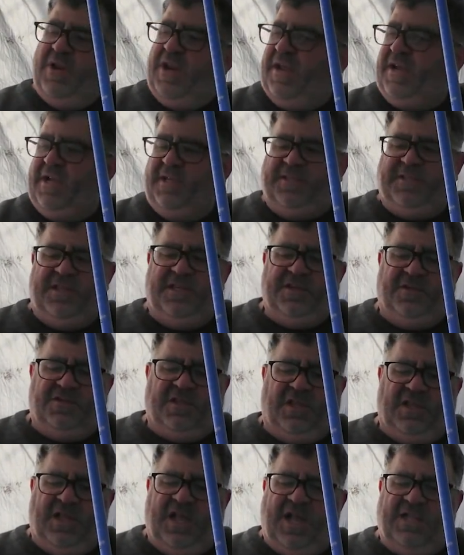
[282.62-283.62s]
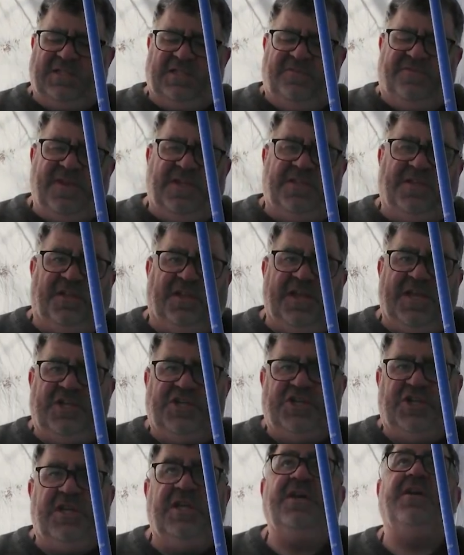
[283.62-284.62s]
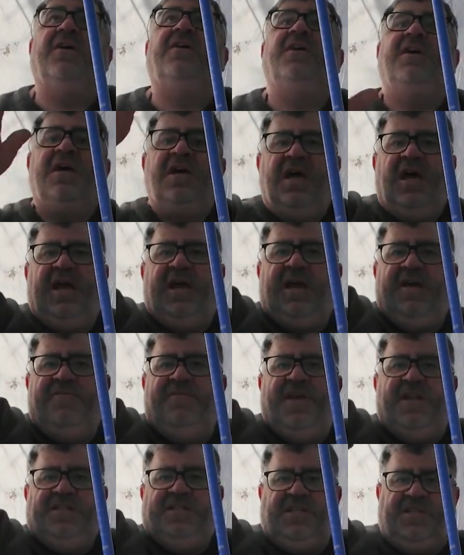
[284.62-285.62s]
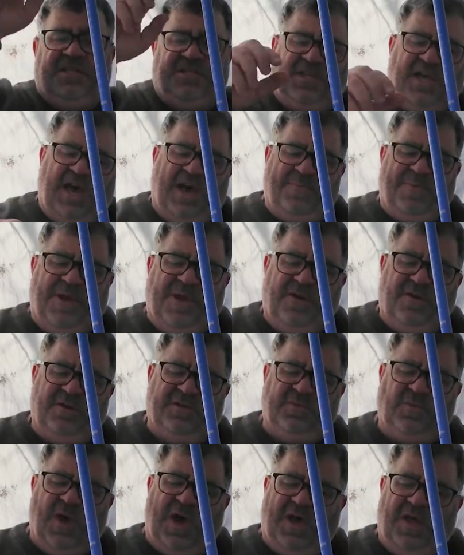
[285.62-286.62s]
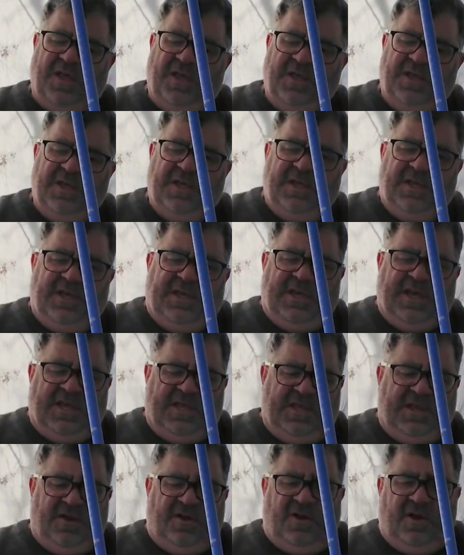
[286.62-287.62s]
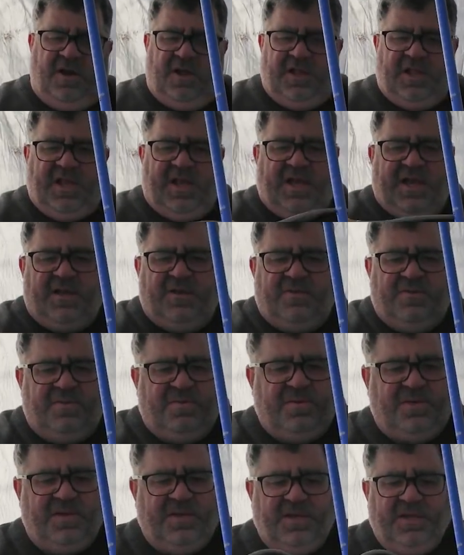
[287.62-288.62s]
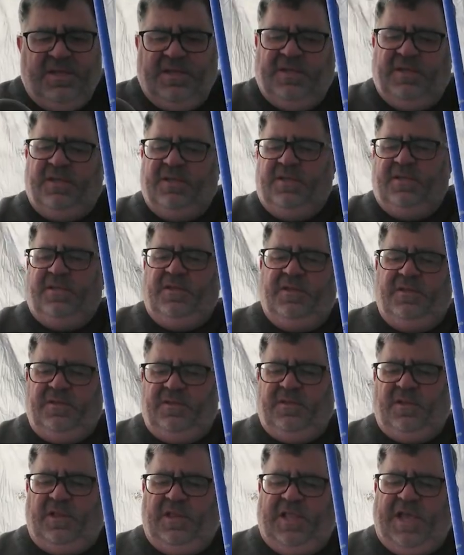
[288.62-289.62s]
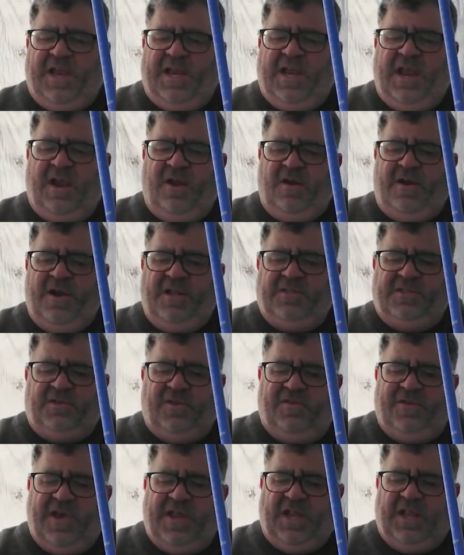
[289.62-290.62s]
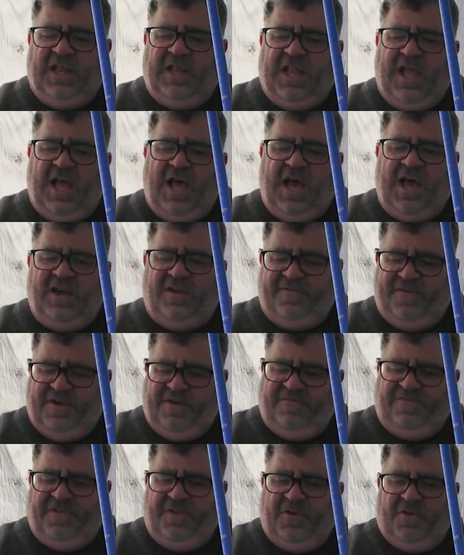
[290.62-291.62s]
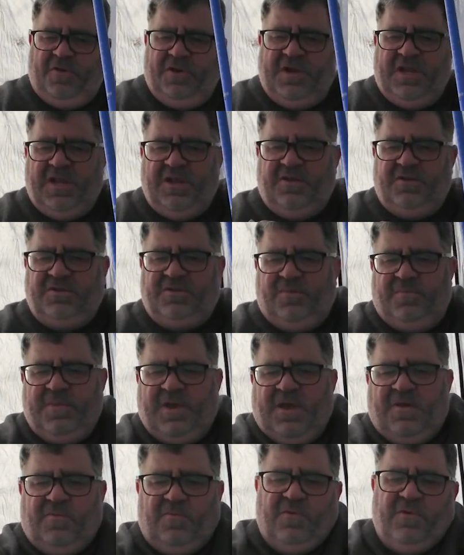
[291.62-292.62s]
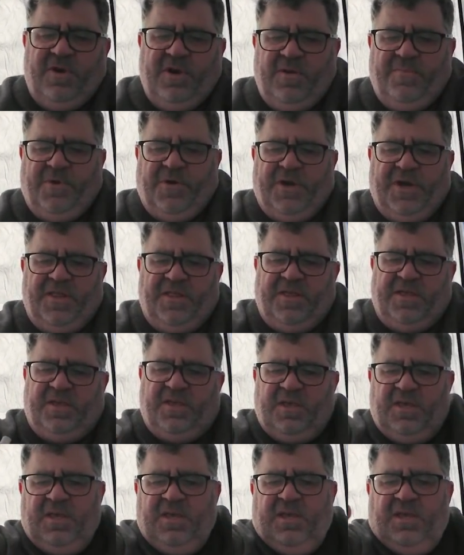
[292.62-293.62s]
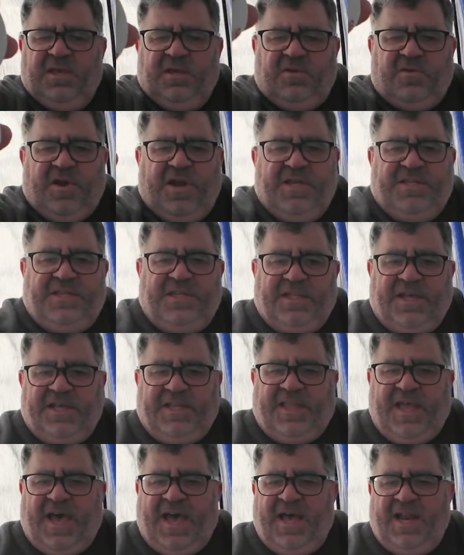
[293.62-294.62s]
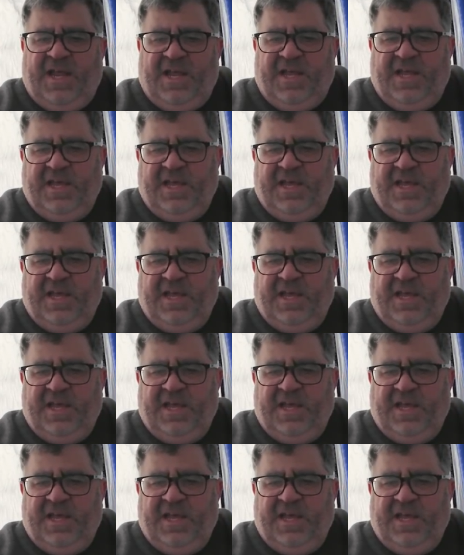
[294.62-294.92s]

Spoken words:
but I could see there's lots of ventilation here. I got vents at the top here as well, and they're all letting air in, so I've got a lot of airflow in here, so I'm not worried about anything crazy like that.